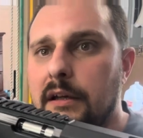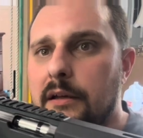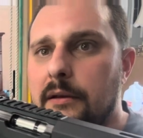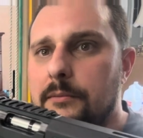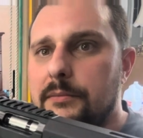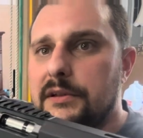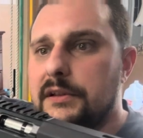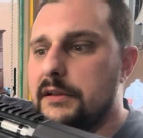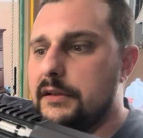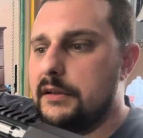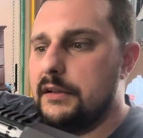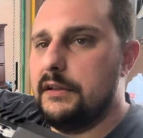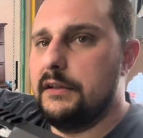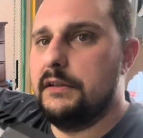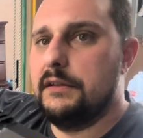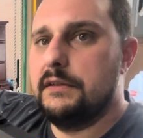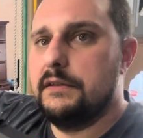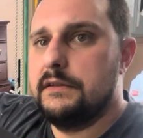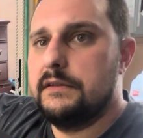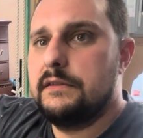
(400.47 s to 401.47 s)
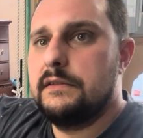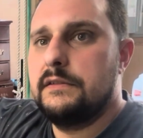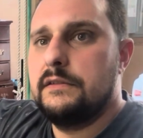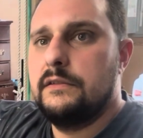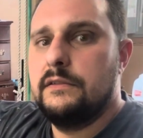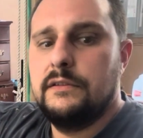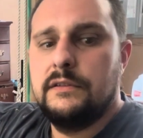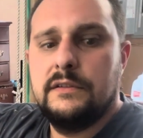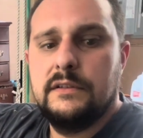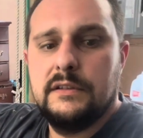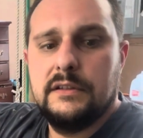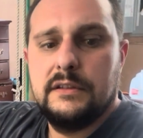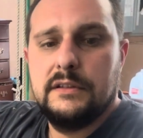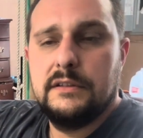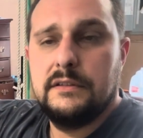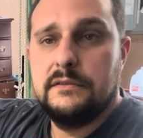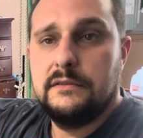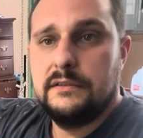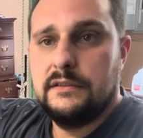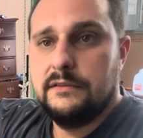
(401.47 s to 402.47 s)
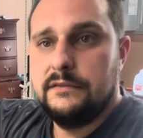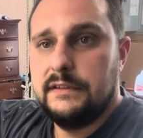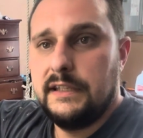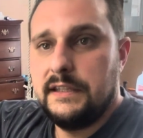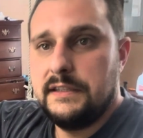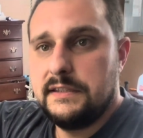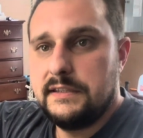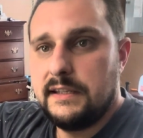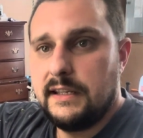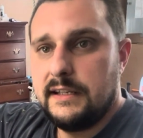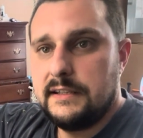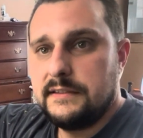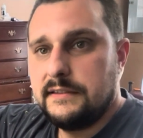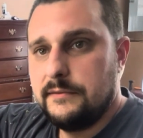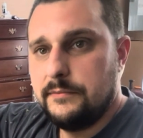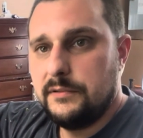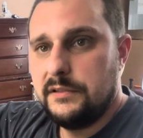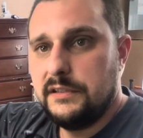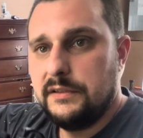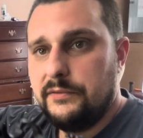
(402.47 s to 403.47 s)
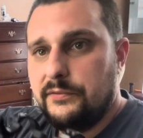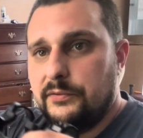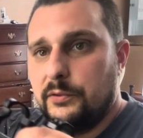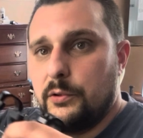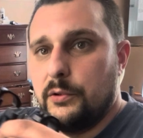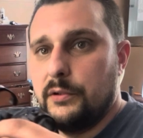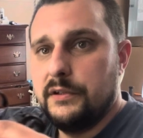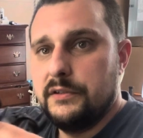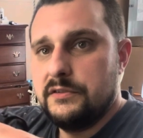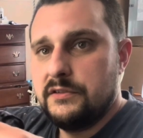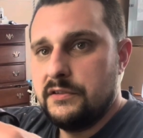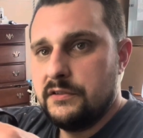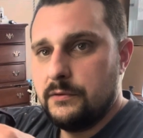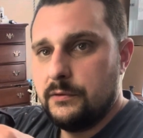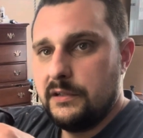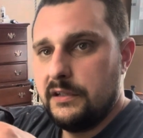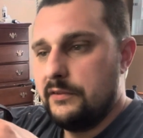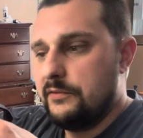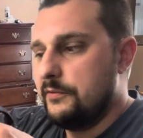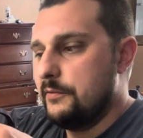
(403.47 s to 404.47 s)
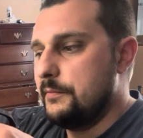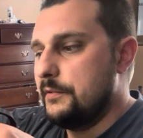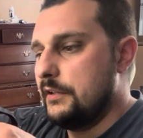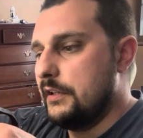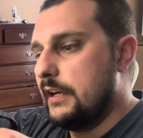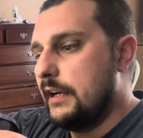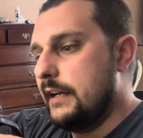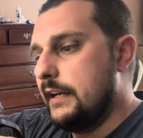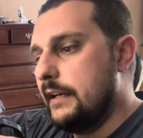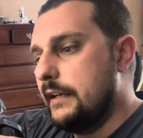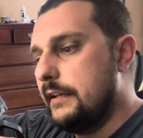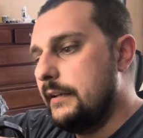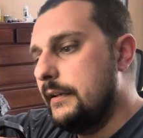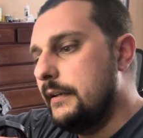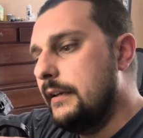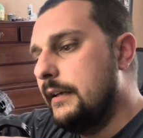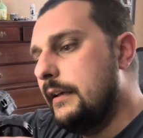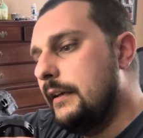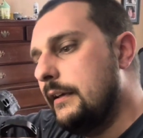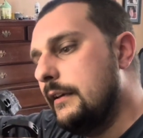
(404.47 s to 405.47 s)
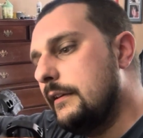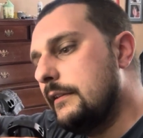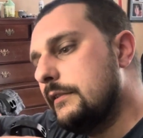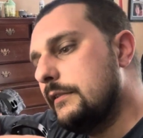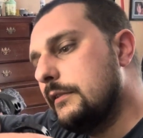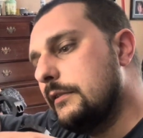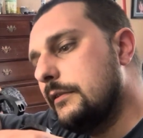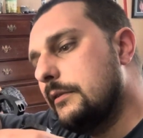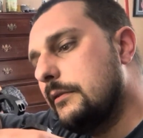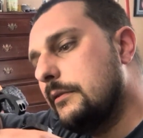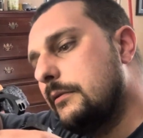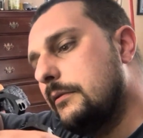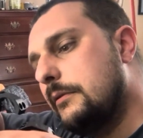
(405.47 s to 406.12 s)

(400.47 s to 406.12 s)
because the lens has to be 4 inches away from your eye. So